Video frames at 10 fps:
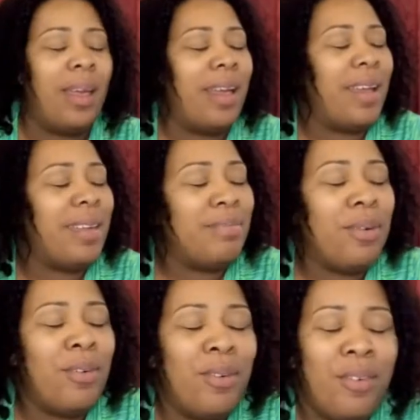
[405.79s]
And
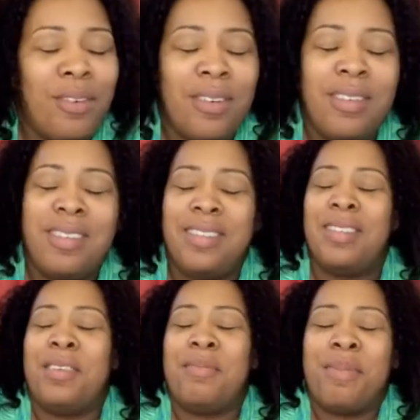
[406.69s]
for
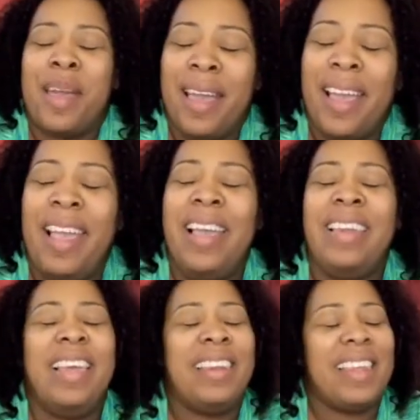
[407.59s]
the pain
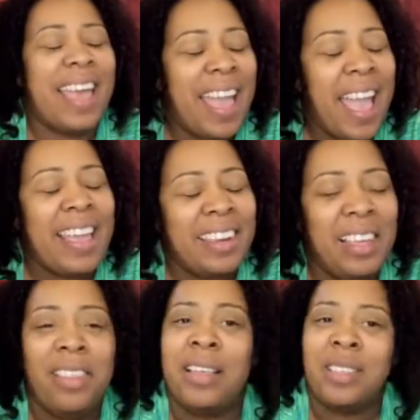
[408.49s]
and
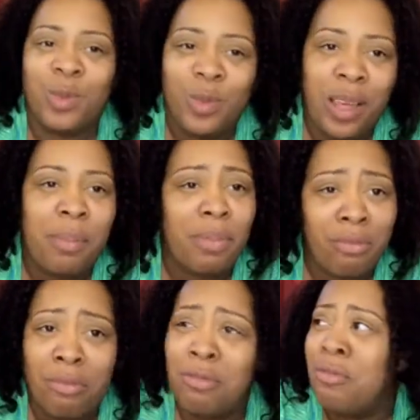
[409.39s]
agony that swept
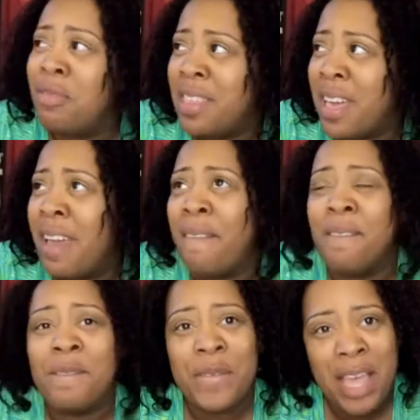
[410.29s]
through that
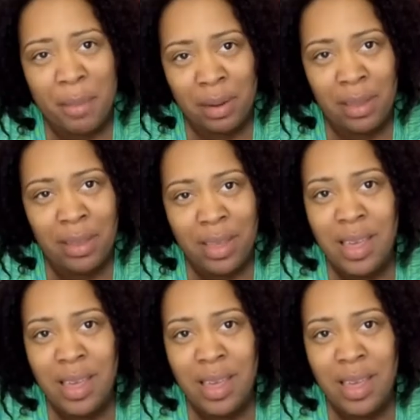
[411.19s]
family